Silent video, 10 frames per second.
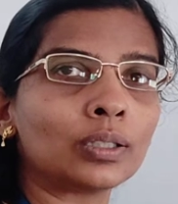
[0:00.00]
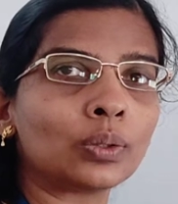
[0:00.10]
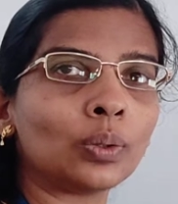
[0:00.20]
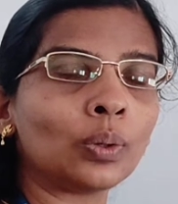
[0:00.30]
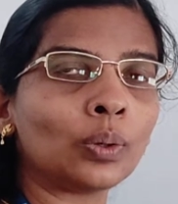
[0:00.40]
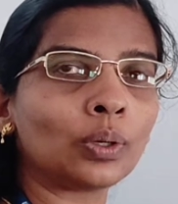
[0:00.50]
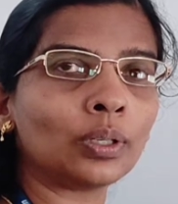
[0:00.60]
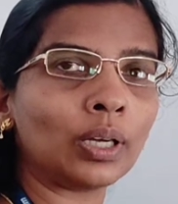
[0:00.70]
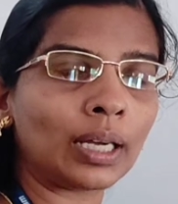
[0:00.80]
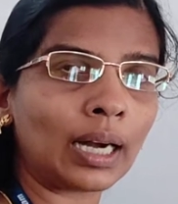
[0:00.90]
So
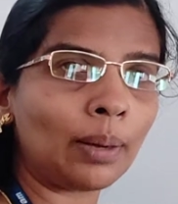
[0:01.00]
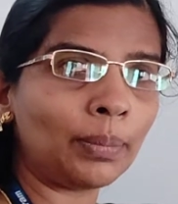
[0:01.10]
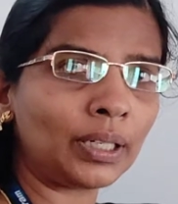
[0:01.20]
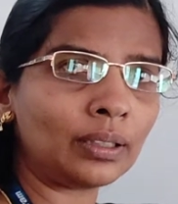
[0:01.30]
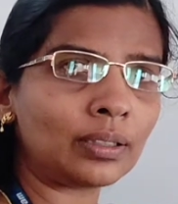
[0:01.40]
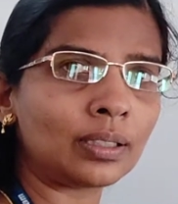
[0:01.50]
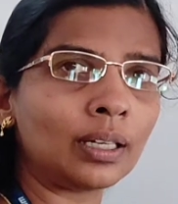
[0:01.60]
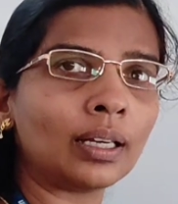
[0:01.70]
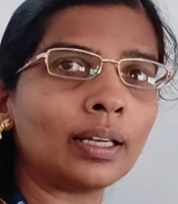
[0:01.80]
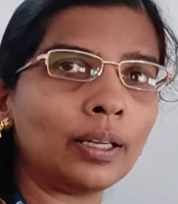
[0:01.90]
your grammar is
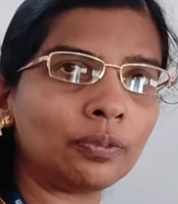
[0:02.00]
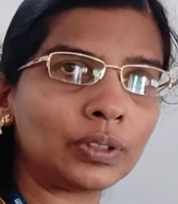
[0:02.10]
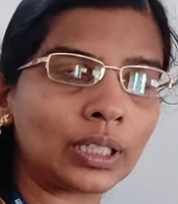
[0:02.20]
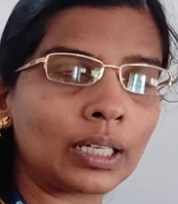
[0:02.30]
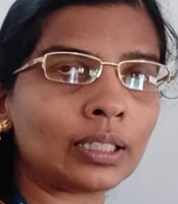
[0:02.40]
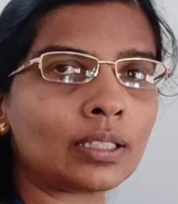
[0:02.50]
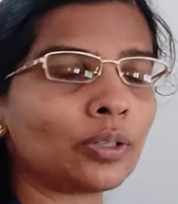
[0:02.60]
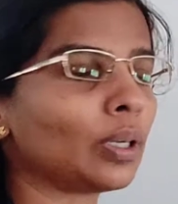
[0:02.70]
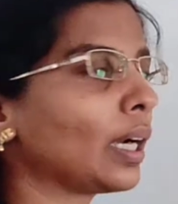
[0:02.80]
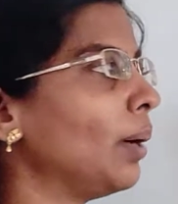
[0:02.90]
left
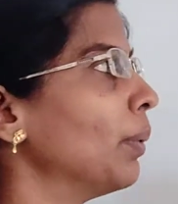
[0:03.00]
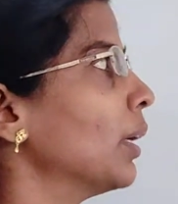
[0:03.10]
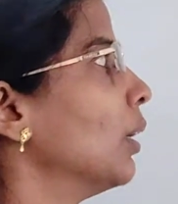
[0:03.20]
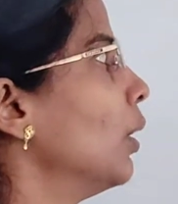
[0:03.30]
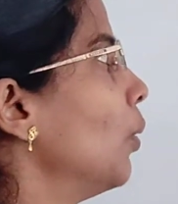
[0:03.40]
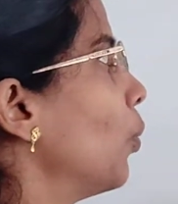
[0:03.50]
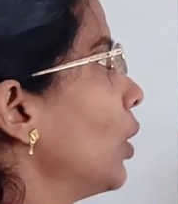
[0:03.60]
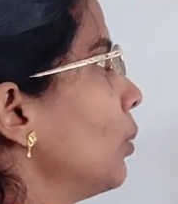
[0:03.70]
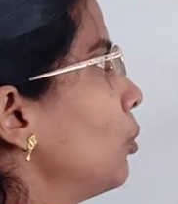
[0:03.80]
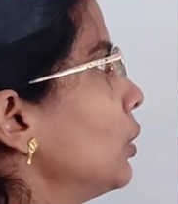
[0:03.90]
recursive grammar.
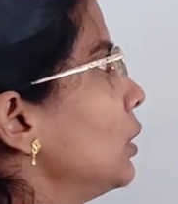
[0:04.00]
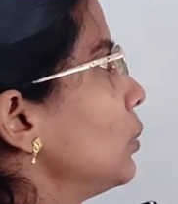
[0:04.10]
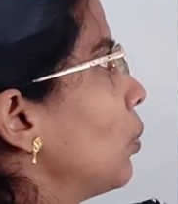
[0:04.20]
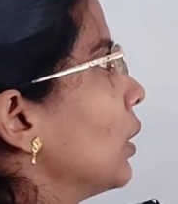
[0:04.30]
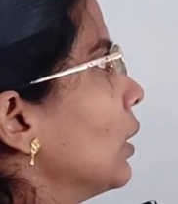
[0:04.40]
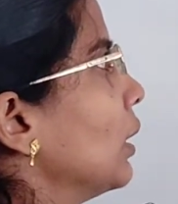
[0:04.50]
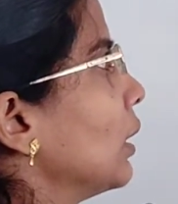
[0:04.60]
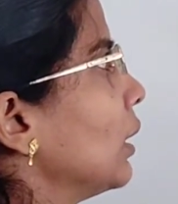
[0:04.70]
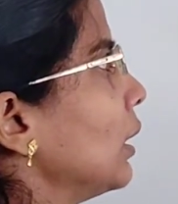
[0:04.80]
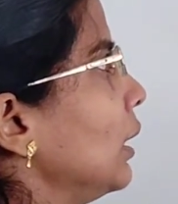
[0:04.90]
What about this one?
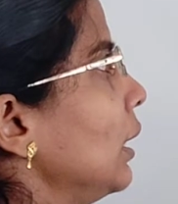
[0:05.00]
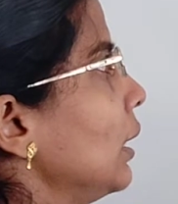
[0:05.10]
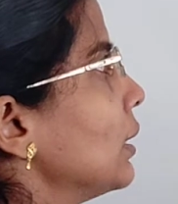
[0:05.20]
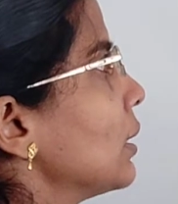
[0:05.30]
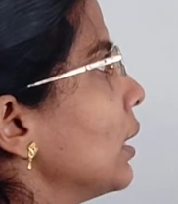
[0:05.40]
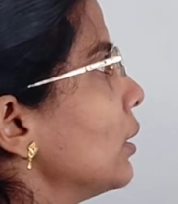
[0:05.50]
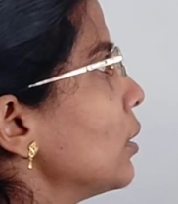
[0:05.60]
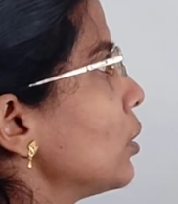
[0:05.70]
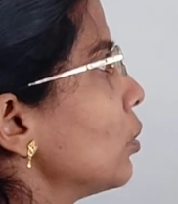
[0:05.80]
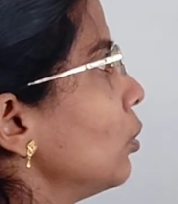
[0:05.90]
E
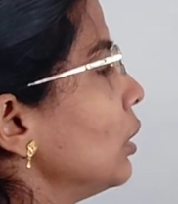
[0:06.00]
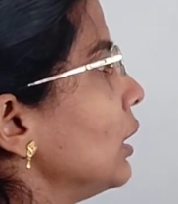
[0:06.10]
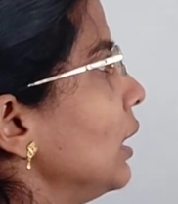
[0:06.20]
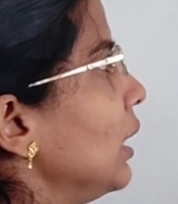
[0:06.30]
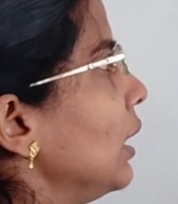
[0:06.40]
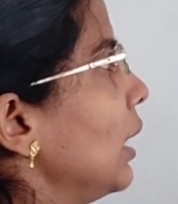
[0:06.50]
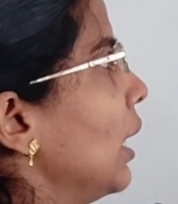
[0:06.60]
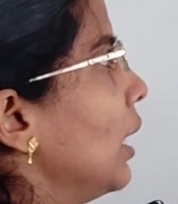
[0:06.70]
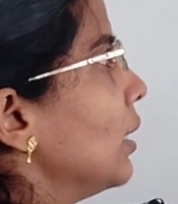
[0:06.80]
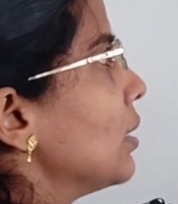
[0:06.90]
tends to E
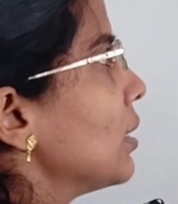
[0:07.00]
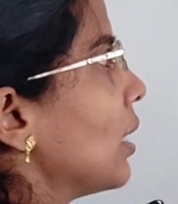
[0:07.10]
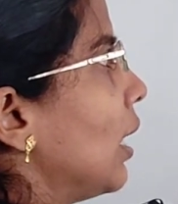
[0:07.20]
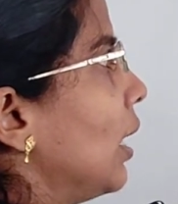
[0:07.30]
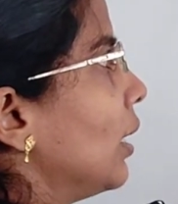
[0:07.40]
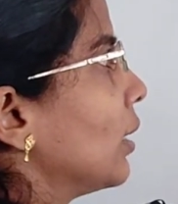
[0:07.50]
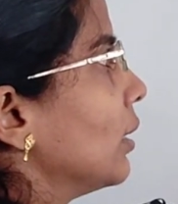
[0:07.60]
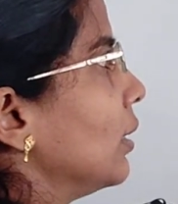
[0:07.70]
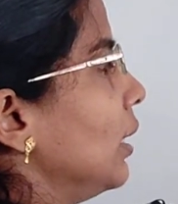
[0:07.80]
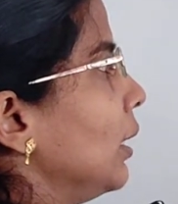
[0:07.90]
star
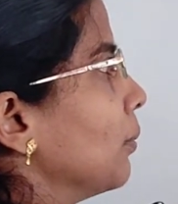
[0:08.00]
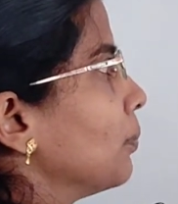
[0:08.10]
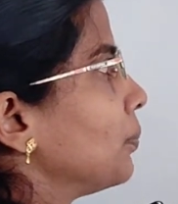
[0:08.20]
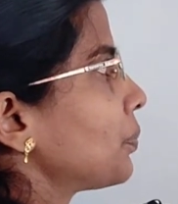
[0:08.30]
E.